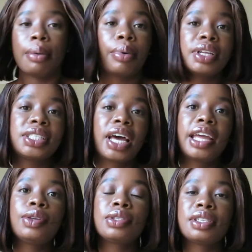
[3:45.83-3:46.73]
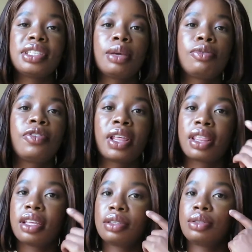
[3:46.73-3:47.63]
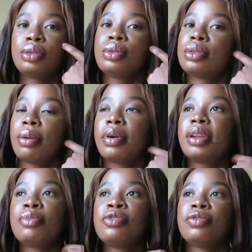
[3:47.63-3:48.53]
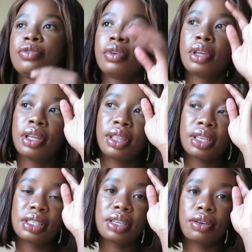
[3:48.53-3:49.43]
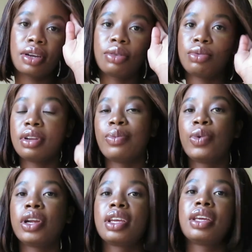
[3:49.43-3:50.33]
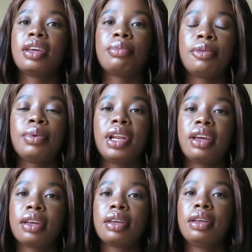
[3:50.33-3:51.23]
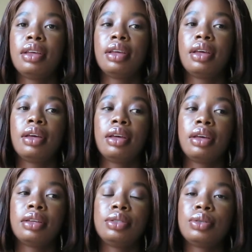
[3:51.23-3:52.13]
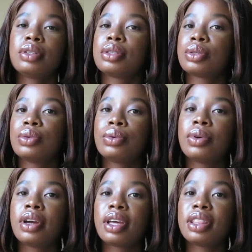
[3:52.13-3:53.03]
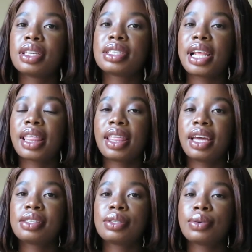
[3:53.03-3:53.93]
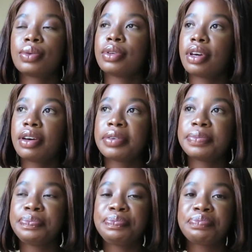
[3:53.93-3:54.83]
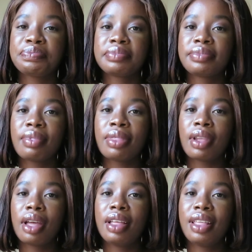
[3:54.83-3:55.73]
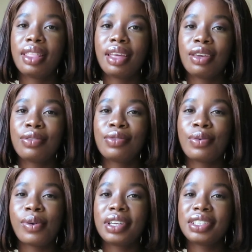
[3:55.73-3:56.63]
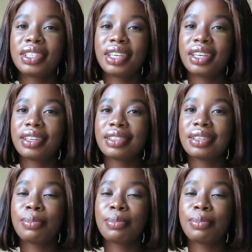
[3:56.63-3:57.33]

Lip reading: But I use this table for other things too, so I'm gonna move things around when I'm working, maybe like doing schoolwork and things like that. So yeah, thank you for watching.